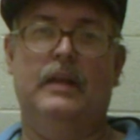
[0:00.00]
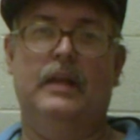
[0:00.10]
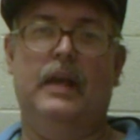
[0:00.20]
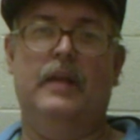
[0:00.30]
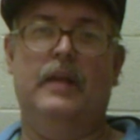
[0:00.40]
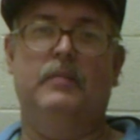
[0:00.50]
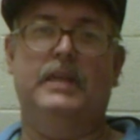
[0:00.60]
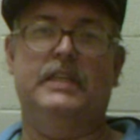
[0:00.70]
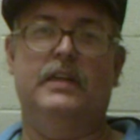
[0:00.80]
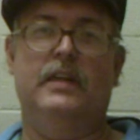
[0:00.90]

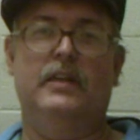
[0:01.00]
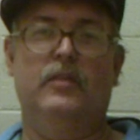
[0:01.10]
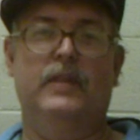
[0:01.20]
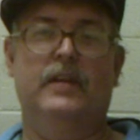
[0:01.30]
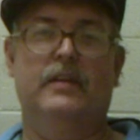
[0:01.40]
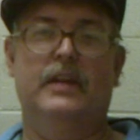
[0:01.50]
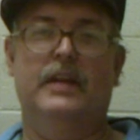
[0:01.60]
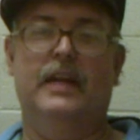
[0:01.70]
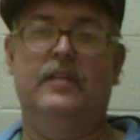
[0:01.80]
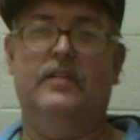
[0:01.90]
animation done over here in the
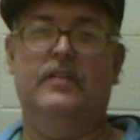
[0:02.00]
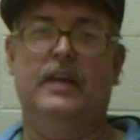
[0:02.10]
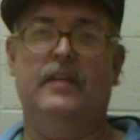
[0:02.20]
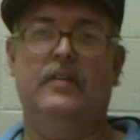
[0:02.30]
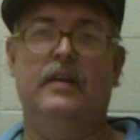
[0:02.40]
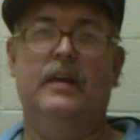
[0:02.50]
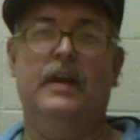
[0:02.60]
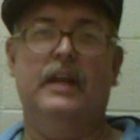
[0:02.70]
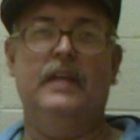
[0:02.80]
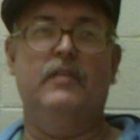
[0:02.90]
United States.
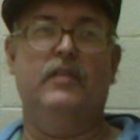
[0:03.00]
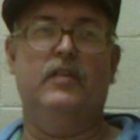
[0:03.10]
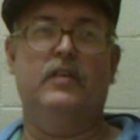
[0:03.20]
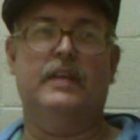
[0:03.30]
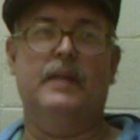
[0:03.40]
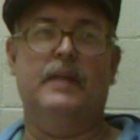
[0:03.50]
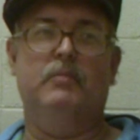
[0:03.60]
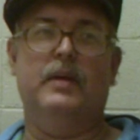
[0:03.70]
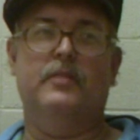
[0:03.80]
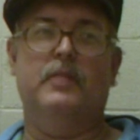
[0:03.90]
And even if you took that
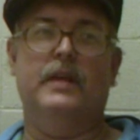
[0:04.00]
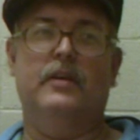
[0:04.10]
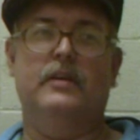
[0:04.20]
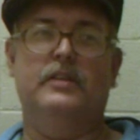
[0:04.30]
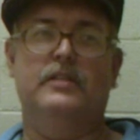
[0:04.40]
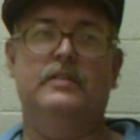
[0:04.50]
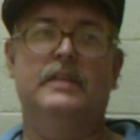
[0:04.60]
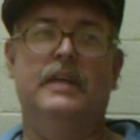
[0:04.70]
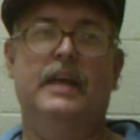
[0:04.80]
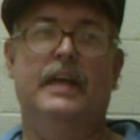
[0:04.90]
Bugs Bunny
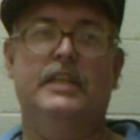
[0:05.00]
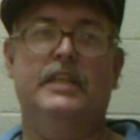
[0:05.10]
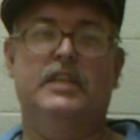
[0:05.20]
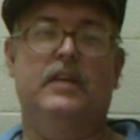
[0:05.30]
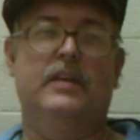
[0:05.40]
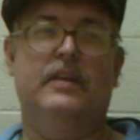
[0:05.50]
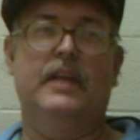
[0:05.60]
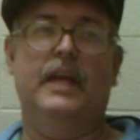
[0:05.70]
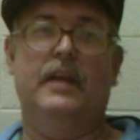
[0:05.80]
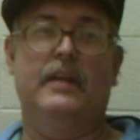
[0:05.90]
cartoon and showed it
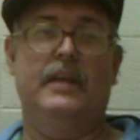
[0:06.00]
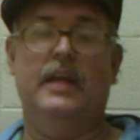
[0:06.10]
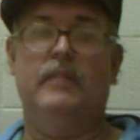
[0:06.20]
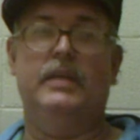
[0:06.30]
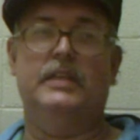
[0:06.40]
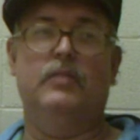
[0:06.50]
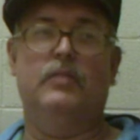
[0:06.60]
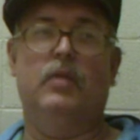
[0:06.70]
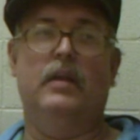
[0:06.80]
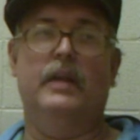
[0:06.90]
today, the animation
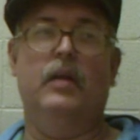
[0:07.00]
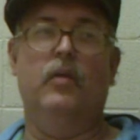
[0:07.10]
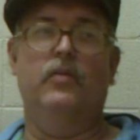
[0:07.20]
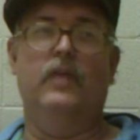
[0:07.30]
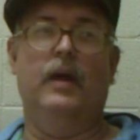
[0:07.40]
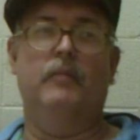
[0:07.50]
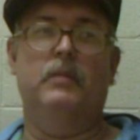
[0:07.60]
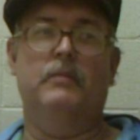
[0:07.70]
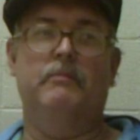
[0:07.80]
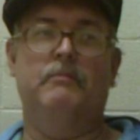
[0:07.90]
quality holds up.
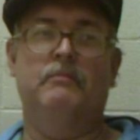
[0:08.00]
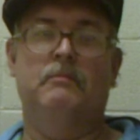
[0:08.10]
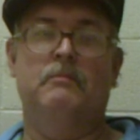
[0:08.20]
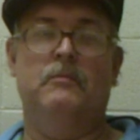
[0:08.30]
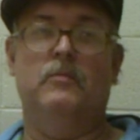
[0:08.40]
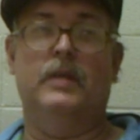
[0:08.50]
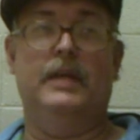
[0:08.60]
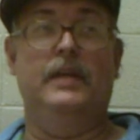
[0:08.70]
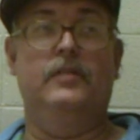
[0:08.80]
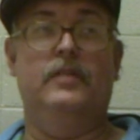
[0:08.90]
What
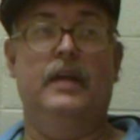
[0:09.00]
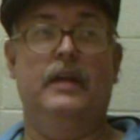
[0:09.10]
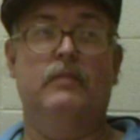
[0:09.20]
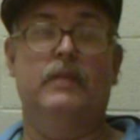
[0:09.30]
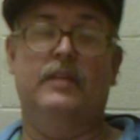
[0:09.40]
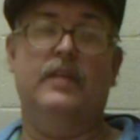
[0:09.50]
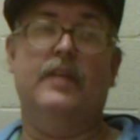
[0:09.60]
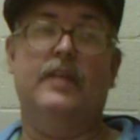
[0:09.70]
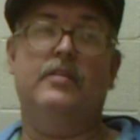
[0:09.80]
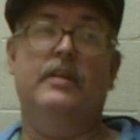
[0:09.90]
can you say? When it's
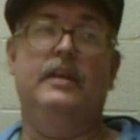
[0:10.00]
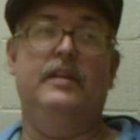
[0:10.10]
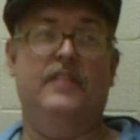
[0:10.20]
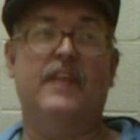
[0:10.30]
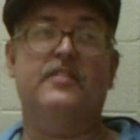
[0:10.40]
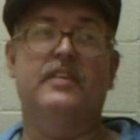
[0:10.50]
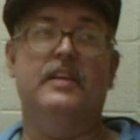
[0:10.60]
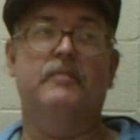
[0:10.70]
excellent, it's excellent.